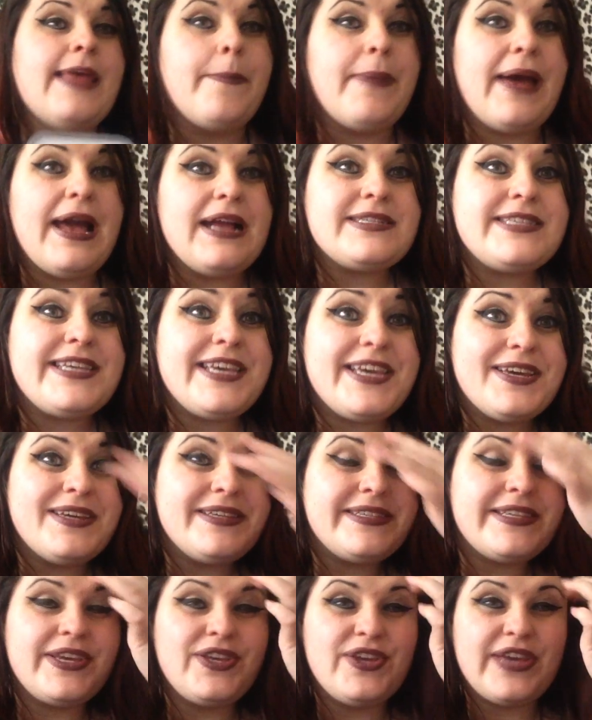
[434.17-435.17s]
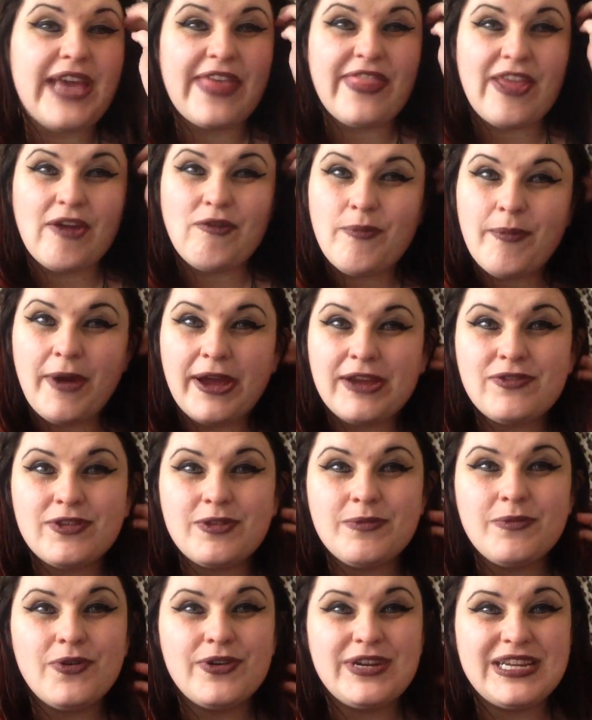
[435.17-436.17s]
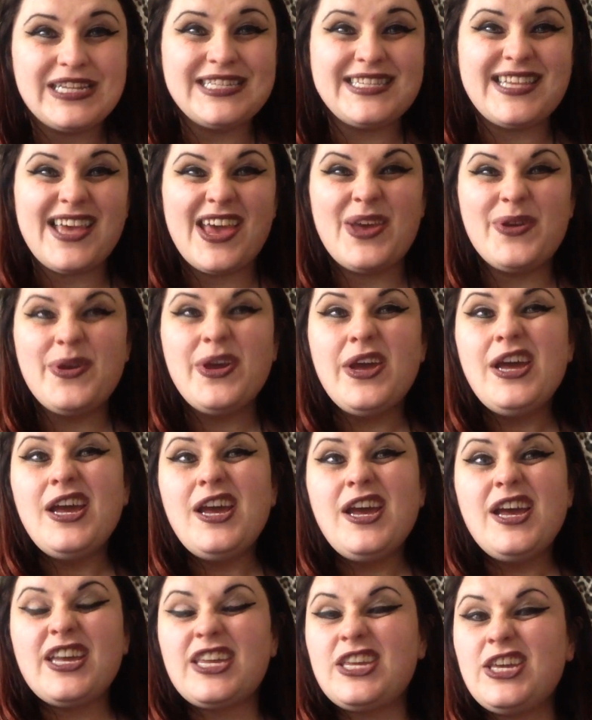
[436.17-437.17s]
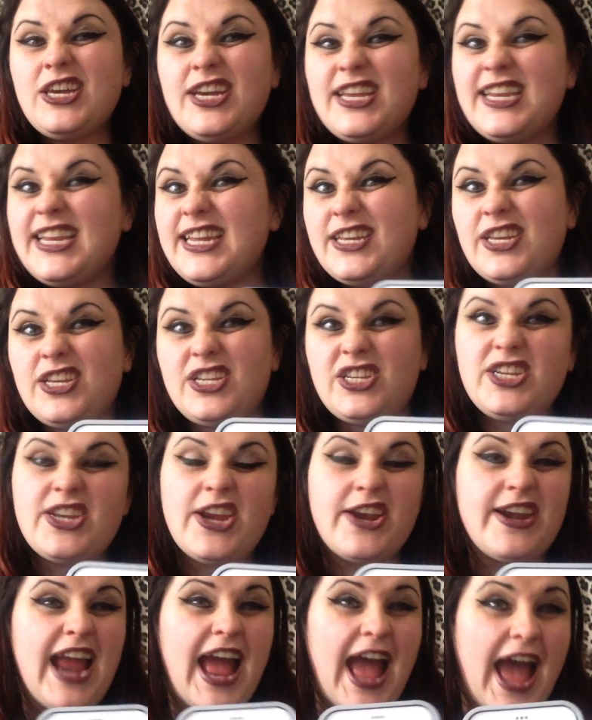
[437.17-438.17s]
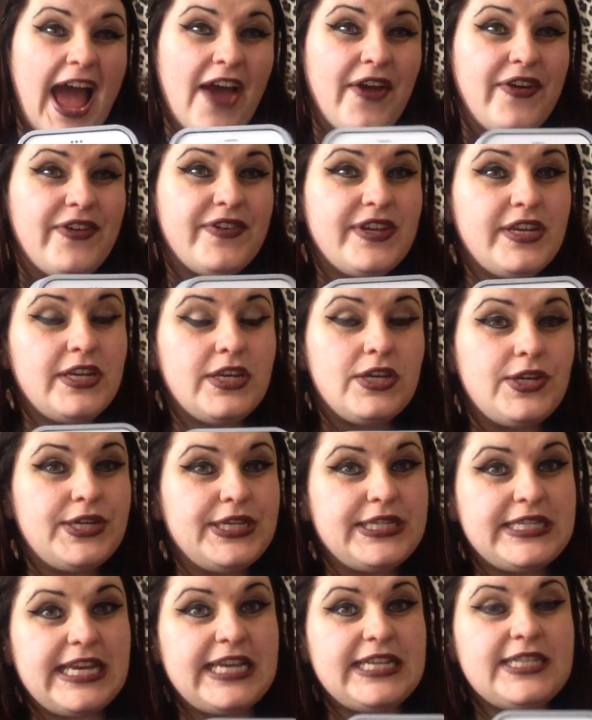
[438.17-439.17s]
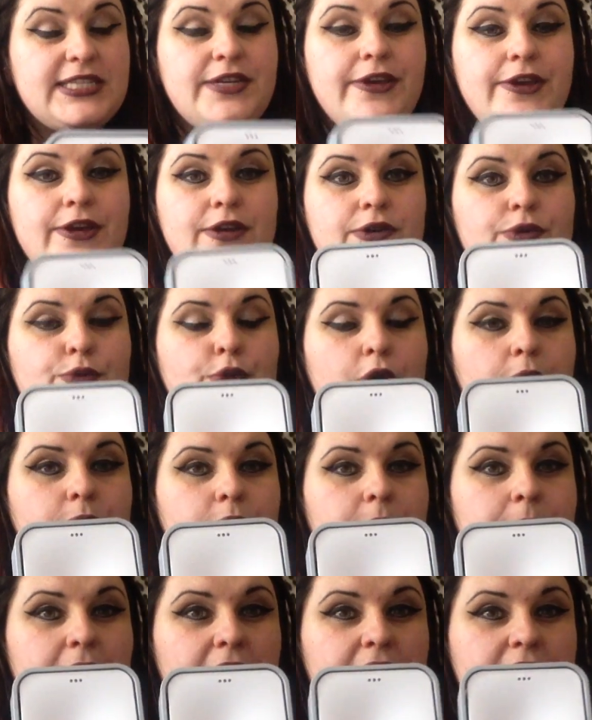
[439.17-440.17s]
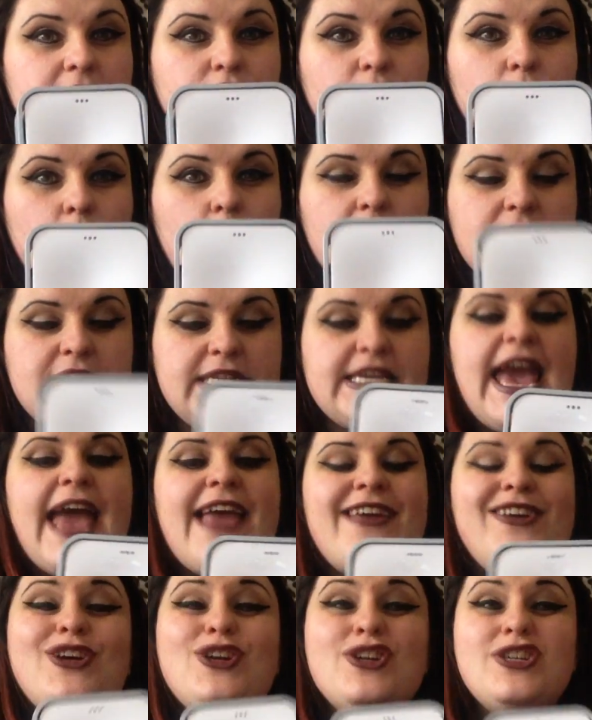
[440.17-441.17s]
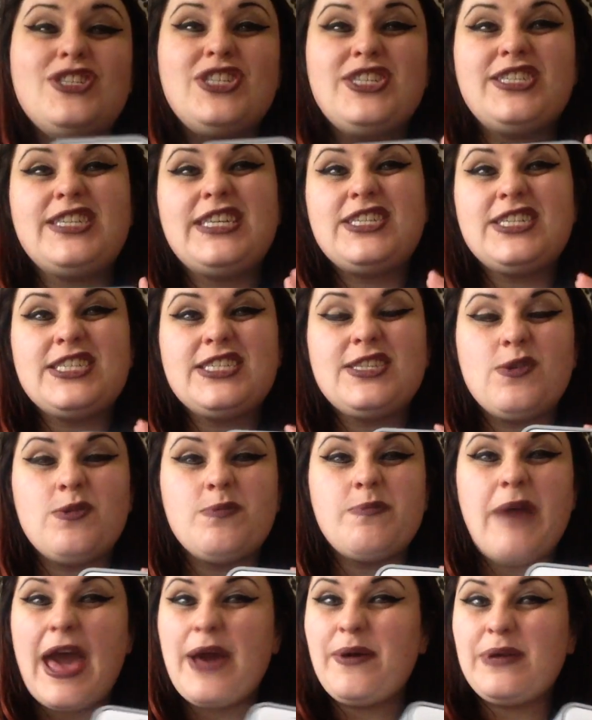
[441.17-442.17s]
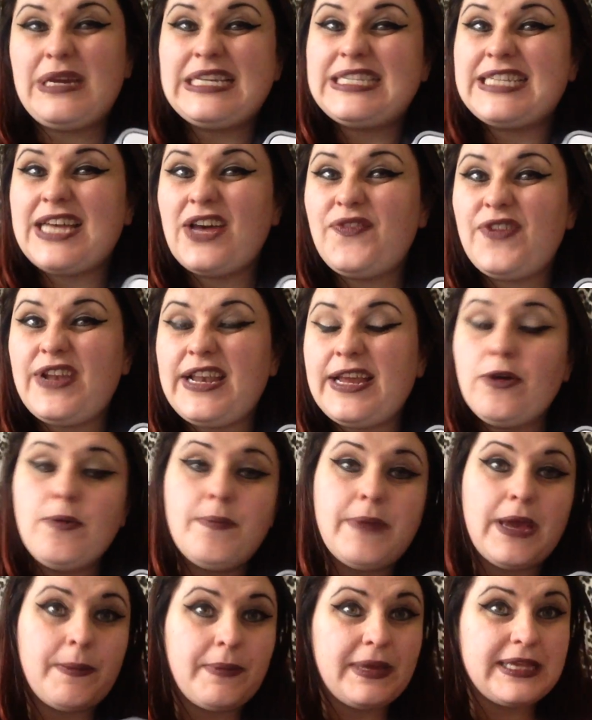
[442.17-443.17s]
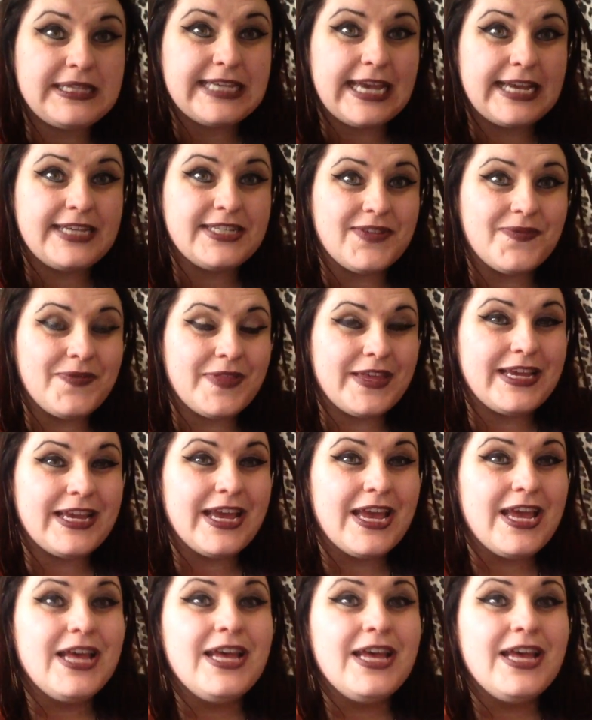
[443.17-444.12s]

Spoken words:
that back to you, so you get that reminder in the morning. So you don't have to use it to remind you on what to get. You could use it just to empower yourself a little, maybe say something,